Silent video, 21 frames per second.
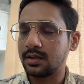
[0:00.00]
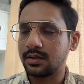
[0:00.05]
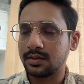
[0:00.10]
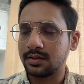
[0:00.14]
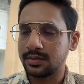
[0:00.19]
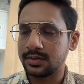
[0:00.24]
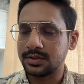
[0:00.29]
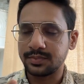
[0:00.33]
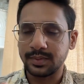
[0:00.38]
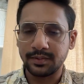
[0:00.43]

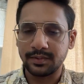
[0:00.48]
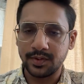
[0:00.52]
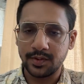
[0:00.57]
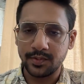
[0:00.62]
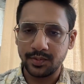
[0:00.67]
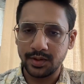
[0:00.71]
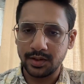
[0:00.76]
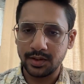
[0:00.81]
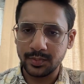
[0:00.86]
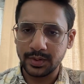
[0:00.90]
it's my
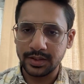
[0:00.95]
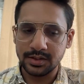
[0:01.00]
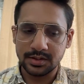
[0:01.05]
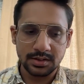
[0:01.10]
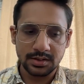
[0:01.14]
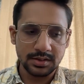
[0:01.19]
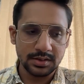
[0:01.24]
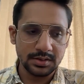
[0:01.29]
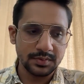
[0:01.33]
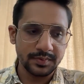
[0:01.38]
favorite
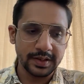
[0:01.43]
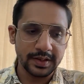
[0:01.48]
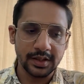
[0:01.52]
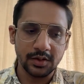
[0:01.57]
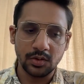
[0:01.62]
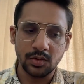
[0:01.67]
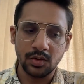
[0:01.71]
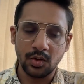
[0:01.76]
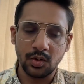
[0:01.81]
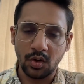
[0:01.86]
question, is whether
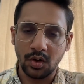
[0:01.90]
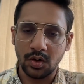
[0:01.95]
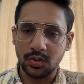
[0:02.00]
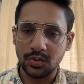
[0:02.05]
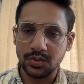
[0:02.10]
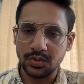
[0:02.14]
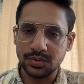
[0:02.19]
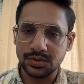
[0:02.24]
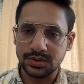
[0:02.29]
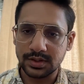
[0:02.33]
or not to
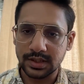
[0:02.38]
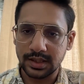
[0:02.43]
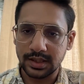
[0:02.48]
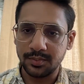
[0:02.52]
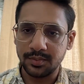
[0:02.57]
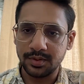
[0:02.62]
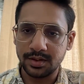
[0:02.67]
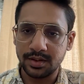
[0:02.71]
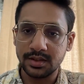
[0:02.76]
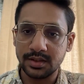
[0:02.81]
use
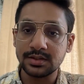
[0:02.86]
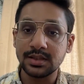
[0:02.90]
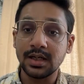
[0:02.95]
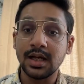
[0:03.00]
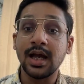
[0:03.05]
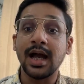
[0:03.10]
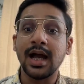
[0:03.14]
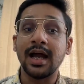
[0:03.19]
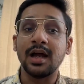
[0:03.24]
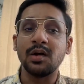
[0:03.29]
celebrities.
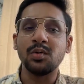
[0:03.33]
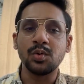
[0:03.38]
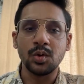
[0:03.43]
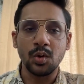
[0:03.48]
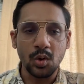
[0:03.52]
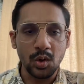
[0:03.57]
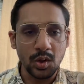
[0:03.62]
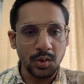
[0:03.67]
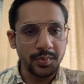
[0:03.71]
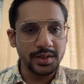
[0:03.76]
I would
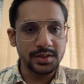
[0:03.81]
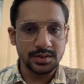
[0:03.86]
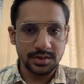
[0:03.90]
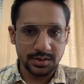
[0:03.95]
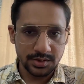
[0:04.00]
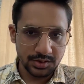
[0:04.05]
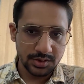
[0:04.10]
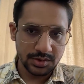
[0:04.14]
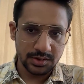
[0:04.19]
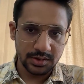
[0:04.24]
always
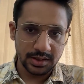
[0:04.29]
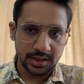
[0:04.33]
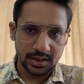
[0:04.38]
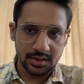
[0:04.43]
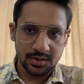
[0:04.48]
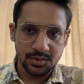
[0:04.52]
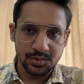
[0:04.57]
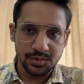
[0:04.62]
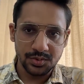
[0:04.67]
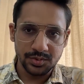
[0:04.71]
urge
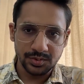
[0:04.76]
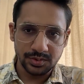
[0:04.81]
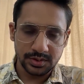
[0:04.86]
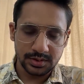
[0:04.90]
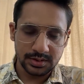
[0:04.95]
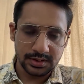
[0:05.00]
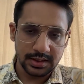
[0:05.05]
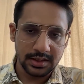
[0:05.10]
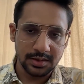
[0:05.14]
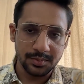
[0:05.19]
that you use a
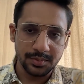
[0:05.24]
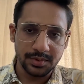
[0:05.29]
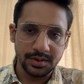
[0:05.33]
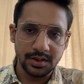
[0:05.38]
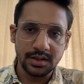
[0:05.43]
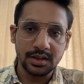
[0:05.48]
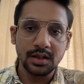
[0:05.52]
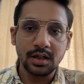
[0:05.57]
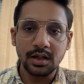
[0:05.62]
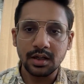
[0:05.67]

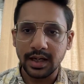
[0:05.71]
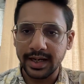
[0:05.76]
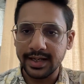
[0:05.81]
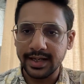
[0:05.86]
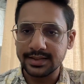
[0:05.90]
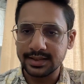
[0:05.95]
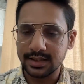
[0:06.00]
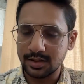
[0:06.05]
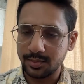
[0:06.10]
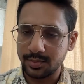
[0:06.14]
celebrity. A right
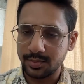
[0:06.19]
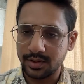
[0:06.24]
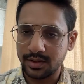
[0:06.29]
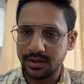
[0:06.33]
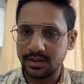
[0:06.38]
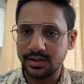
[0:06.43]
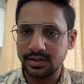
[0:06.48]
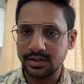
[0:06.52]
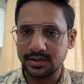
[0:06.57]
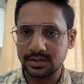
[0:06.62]

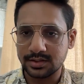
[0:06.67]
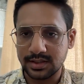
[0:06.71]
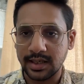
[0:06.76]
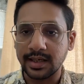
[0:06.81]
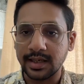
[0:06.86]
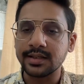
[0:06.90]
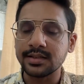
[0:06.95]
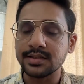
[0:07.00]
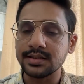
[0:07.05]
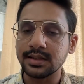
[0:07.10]
celebrity is a
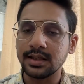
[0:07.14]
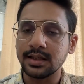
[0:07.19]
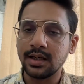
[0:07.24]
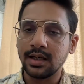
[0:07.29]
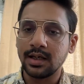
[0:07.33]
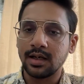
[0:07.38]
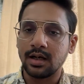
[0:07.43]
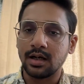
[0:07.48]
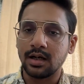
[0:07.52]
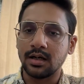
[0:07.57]
science,
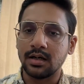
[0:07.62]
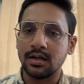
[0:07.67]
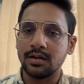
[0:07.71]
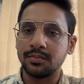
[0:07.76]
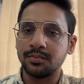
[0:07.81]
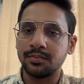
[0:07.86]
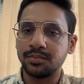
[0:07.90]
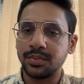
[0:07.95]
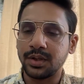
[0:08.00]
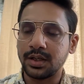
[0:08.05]

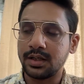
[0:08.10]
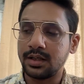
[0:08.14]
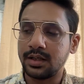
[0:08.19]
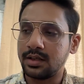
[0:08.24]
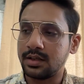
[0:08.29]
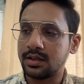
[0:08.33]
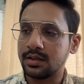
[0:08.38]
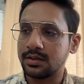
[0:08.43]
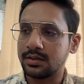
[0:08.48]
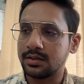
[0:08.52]
but
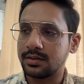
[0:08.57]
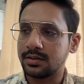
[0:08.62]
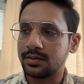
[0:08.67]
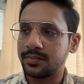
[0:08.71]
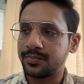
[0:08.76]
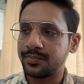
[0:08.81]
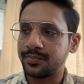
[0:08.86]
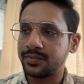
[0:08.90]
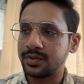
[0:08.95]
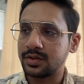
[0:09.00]

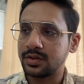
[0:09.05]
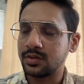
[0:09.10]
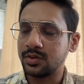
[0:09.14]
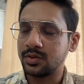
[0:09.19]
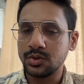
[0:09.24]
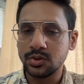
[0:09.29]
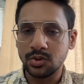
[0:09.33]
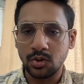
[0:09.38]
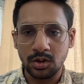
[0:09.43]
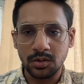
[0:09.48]

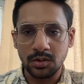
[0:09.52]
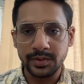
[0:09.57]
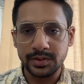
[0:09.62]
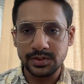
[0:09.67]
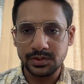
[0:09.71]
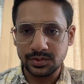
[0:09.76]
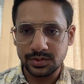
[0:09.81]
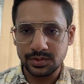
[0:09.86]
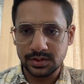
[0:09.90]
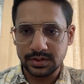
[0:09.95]
you always
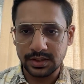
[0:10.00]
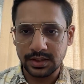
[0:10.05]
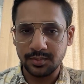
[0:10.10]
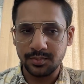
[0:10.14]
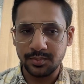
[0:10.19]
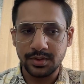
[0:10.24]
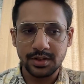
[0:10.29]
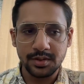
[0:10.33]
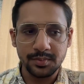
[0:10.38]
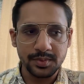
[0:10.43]
use a
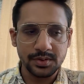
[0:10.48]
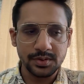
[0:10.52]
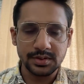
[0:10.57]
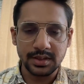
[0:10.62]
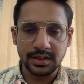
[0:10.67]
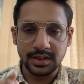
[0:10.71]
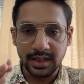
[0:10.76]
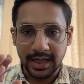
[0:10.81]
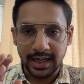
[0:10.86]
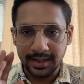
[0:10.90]
celebrity because
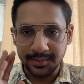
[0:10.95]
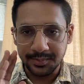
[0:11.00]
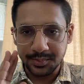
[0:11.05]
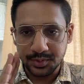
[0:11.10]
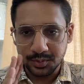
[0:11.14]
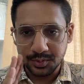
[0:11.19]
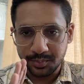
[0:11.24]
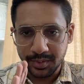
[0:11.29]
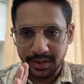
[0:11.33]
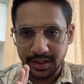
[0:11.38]
it helps
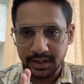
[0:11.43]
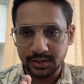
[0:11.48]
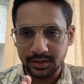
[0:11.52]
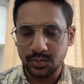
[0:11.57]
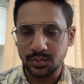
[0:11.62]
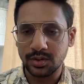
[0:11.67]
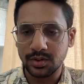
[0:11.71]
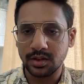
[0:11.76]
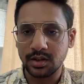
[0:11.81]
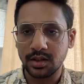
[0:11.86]
you break
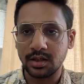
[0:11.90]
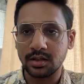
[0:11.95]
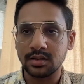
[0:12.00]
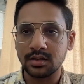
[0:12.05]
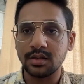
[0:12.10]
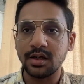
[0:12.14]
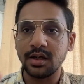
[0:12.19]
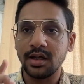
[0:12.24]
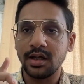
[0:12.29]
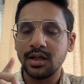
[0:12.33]
through the
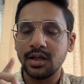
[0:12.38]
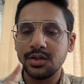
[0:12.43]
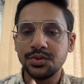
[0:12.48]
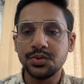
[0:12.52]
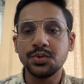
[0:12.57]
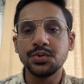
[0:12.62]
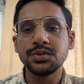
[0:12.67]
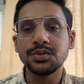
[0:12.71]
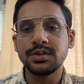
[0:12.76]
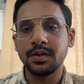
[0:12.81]
clutter.
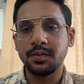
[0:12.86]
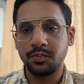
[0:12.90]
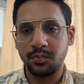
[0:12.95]
Use them